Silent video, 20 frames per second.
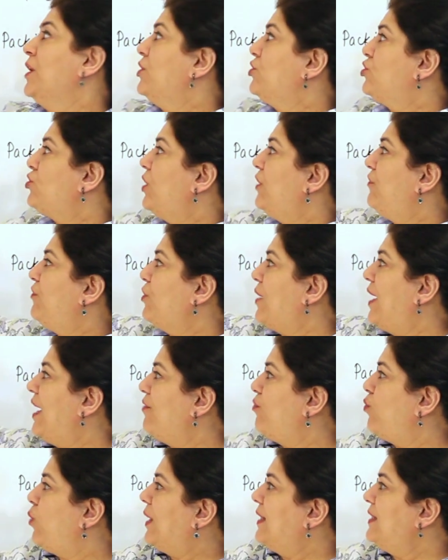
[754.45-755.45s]
So if you
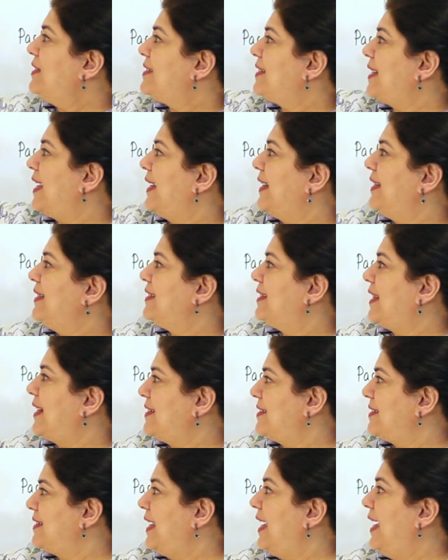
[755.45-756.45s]
have one side, that
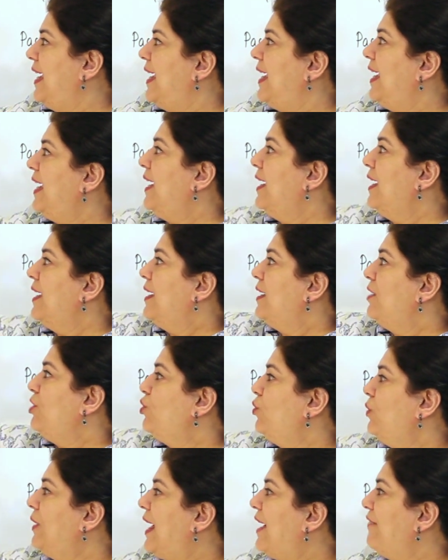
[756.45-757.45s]
is A,
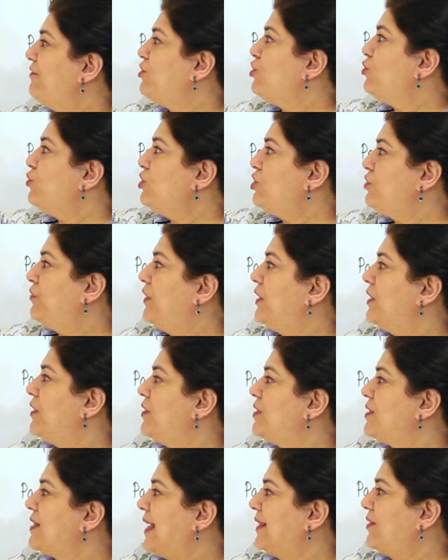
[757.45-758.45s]
you'll have 2
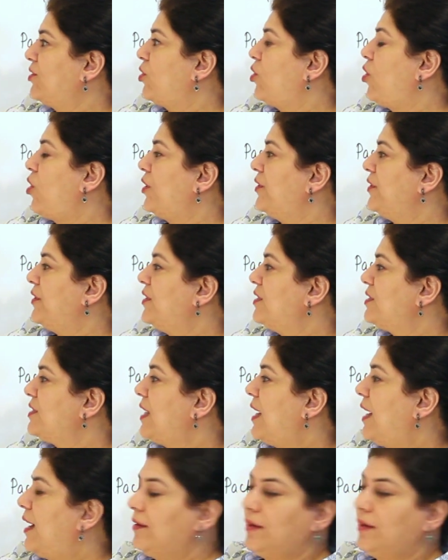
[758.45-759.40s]
spheres at the corners.